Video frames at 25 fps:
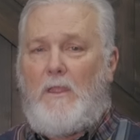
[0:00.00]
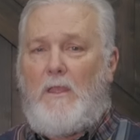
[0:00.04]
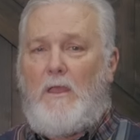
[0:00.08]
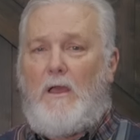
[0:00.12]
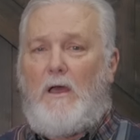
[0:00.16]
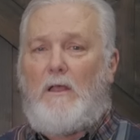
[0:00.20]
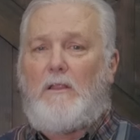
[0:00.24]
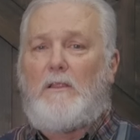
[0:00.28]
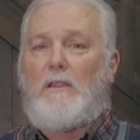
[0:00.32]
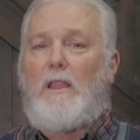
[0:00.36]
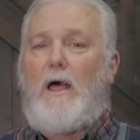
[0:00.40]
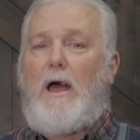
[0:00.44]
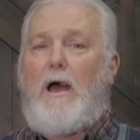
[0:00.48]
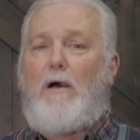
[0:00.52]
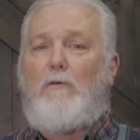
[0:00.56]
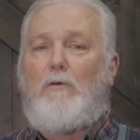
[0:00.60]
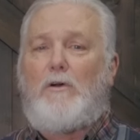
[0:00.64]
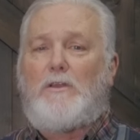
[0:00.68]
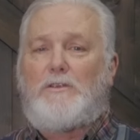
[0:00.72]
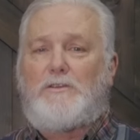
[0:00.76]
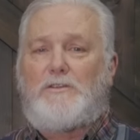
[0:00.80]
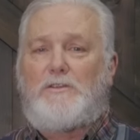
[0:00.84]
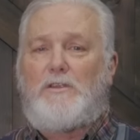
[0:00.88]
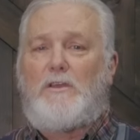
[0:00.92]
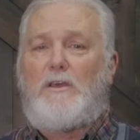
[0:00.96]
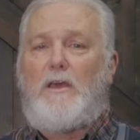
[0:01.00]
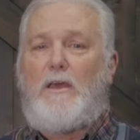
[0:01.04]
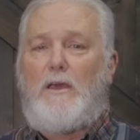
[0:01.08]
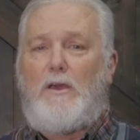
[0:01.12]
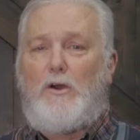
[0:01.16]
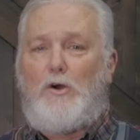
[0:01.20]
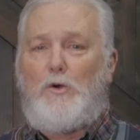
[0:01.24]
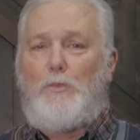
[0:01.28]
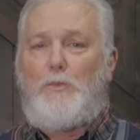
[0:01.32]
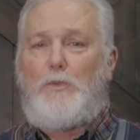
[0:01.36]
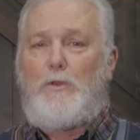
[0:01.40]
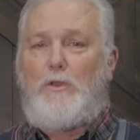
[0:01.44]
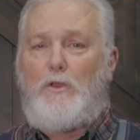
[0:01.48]
Allow us to
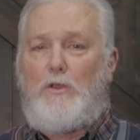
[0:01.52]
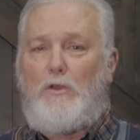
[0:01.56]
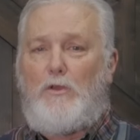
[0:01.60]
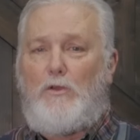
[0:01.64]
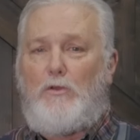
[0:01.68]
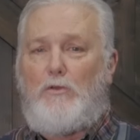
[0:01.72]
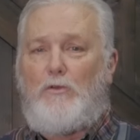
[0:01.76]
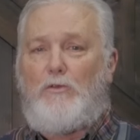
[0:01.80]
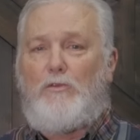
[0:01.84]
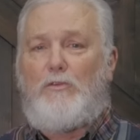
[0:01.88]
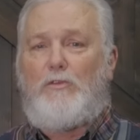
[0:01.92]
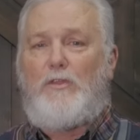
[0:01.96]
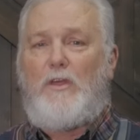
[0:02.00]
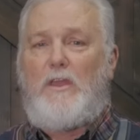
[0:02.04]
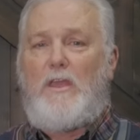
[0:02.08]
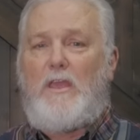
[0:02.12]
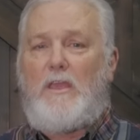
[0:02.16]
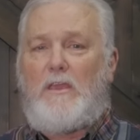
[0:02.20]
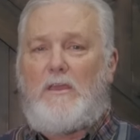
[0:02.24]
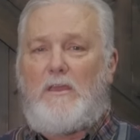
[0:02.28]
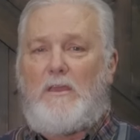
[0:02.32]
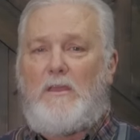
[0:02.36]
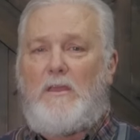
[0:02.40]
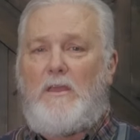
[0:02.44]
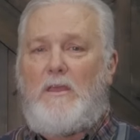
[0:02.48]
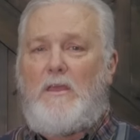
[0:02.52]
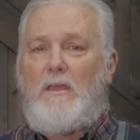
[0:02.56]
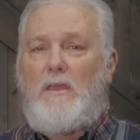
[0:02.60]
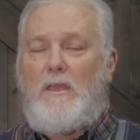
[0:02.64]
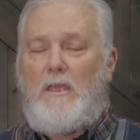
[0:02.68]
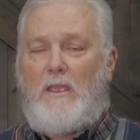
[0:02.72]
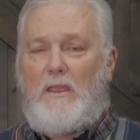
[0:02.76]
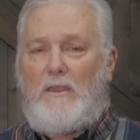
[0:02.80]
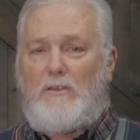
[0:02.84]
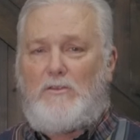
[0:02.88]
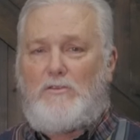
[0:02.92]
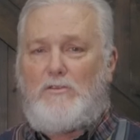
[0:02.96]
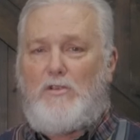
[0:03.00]
help you think
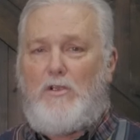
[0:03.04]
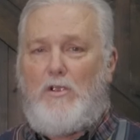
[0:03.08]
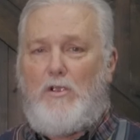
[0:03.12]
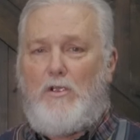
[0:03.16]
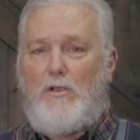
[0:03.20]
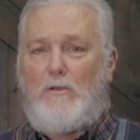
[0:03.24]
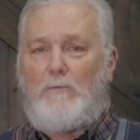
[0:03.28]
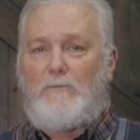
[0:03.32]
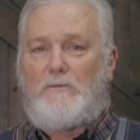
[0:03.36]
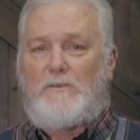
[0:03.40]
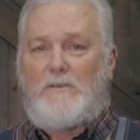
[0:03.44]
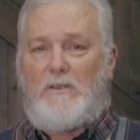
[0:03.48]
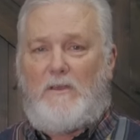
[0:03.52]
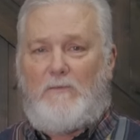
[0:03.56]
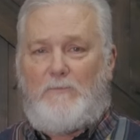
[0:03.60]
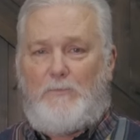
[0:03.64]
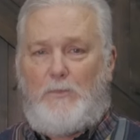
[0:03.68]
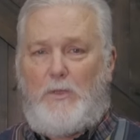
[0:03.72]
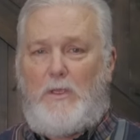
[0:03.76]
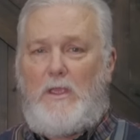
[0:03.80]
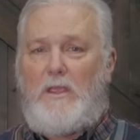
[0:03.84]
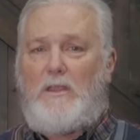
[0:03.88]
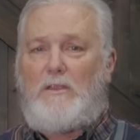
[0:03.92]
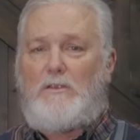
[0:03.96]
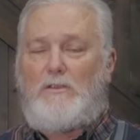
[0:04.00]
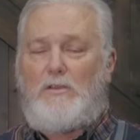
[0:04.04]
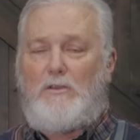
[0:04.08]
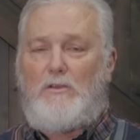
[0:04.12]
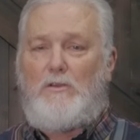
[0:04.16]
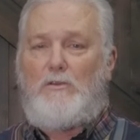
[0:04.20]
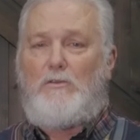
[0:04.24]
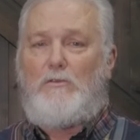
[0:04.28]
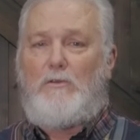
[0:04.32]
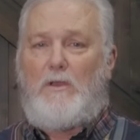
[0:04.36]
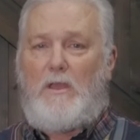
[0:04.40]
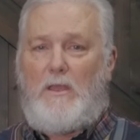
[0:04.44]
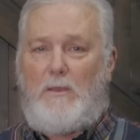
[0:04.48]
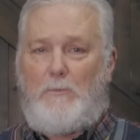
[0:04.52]
in terms of
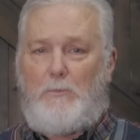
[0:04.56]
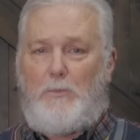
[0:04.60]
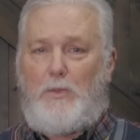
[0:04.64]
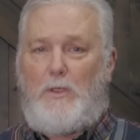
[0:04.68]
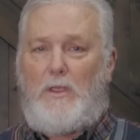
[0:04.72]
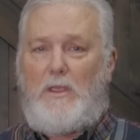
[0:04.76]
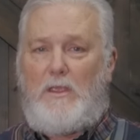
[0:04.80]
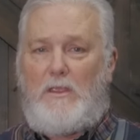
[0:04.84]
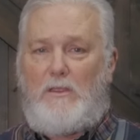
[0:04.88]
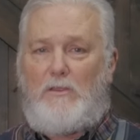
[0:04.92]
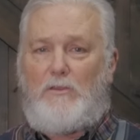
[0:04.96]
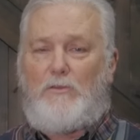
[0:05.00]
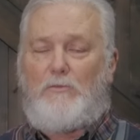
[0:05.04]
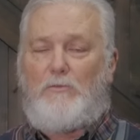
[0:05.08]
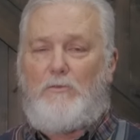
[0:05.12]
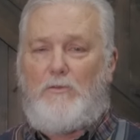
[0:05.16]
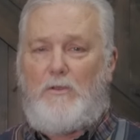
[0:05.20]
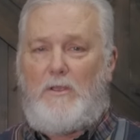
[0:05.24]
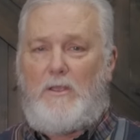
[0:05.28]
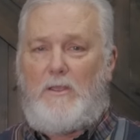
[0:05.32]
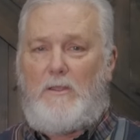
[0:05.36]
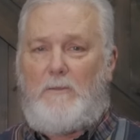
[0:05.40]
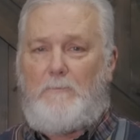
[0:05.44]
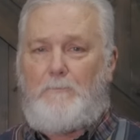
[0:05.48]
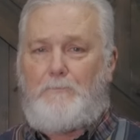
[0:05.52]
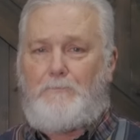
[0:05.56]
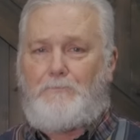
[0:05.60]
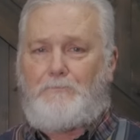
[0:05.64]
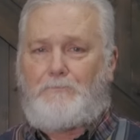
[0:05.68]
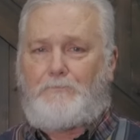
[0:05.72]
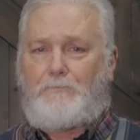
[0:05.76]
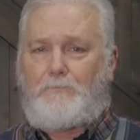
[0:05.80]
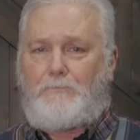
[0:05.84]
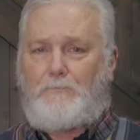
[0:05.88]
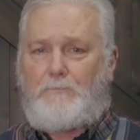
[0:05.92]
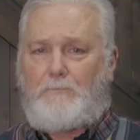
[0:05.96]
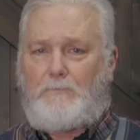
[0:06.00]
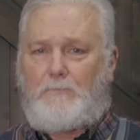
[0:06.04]
P2 and P3
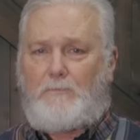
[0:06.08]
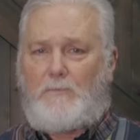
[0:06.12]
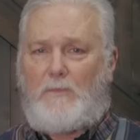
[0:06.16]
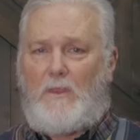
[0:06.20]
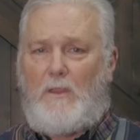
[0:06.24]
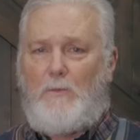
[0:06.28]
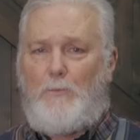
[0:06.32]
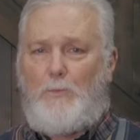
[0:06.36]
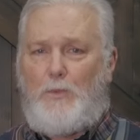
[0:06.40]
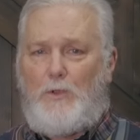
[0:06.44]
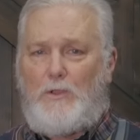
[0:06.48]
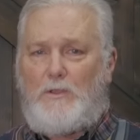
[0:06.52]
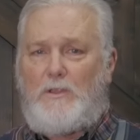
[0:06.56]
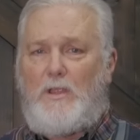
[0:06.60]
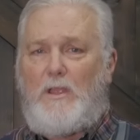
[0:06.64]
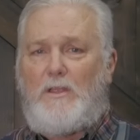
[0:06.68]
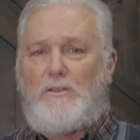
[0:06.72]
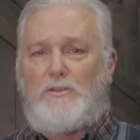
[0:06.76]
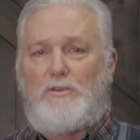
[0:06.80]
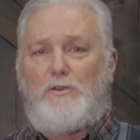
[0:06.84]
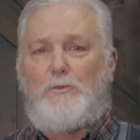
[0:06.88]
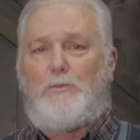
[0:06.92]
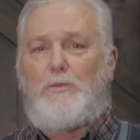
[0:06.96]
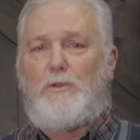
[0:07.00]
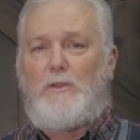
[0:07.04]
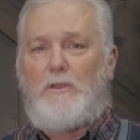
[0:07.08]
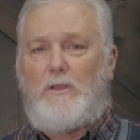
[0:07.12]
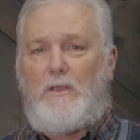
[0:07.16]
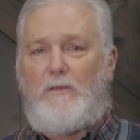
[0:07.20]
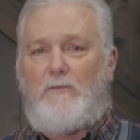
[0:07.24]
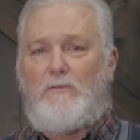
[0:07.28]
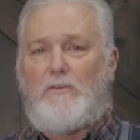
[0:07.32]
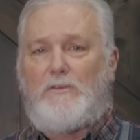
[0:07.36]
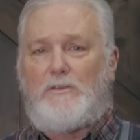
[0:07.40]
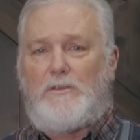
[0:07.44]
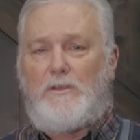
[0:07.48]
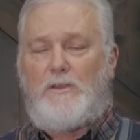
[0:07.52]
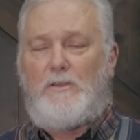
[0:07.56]
potential
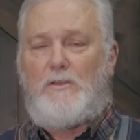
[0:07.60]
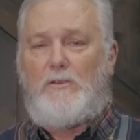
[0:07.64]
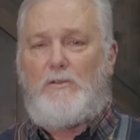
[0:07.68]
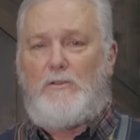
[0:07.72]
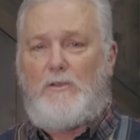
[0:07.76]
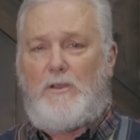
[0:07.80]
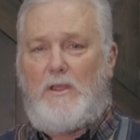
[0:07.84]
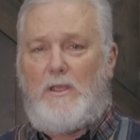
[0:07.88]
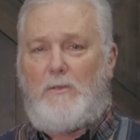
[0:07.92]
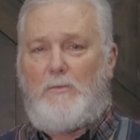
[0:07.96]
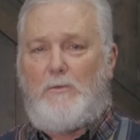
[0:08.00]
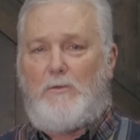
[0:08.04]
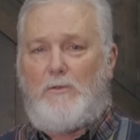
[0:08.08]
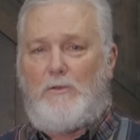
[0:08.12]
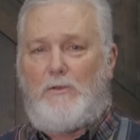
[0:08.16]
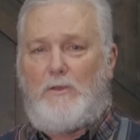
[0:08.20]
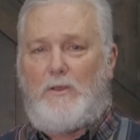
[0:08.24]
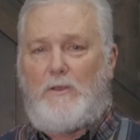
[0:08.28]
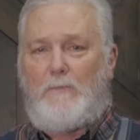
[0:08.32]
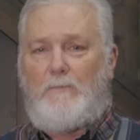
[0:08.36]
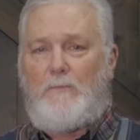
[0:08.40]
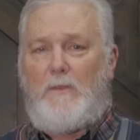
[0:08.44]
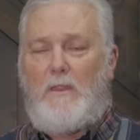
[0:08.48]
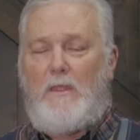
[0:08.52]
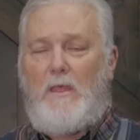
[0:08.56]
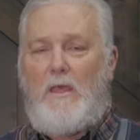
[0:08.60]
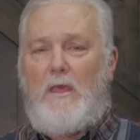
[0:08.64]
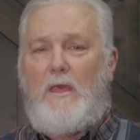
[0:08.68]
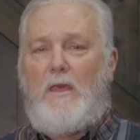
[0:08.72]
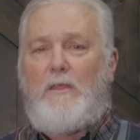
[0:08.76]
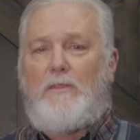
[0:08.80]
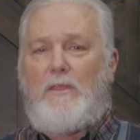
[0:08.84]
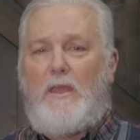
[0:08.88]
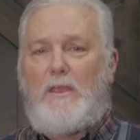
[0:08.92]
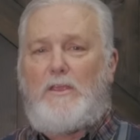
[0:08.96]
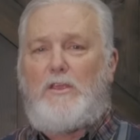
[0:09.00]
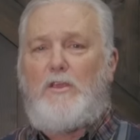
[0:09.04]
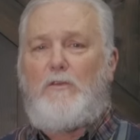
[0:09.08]
believers in your neighborhood.
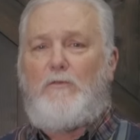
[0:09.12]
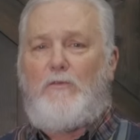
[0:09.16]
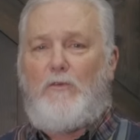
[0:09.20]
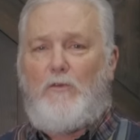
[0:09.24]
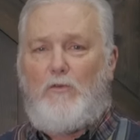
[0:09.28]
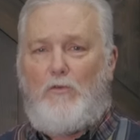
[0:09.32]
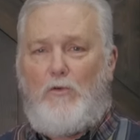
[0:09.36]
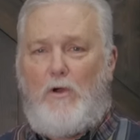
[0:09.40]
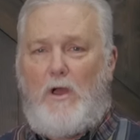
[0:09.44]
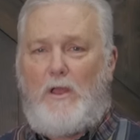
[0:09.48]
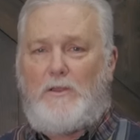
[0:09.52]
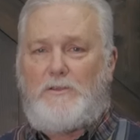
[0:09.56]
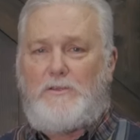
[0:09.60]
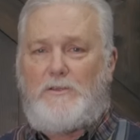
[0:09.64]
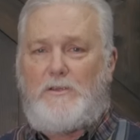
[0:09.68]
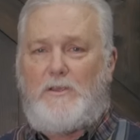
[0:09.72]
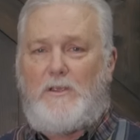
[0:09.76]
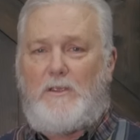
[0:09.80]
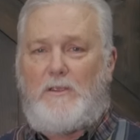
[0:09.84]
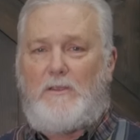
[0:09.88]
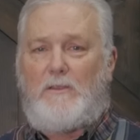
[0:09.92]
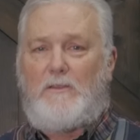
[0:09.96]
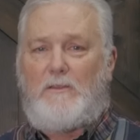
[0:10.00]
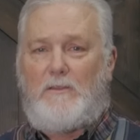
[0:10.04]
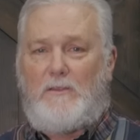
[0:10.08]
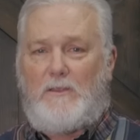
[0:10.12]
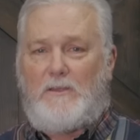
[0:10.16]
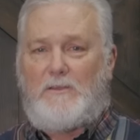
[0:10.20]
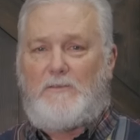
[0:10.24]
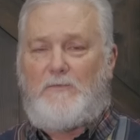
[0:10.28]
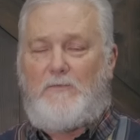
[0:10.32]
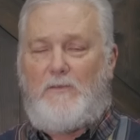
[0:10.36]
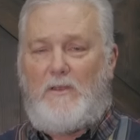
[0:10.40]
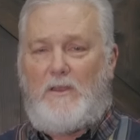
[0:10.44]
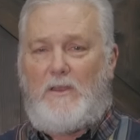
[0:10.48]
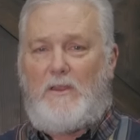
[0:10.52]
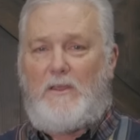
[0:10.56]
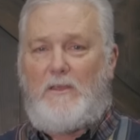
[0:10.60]
Thank you for watching this
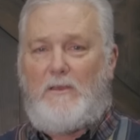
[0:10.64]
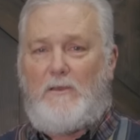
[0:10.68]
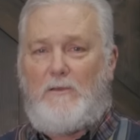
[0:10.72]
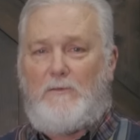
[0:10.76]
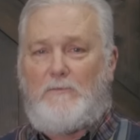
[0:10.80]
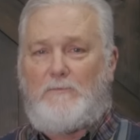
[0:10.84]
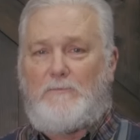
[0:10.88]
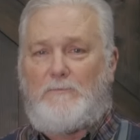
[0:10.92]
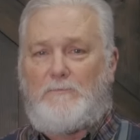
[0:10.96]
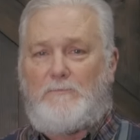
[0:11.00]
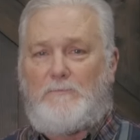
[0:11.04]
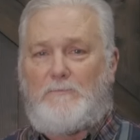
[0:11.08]
video.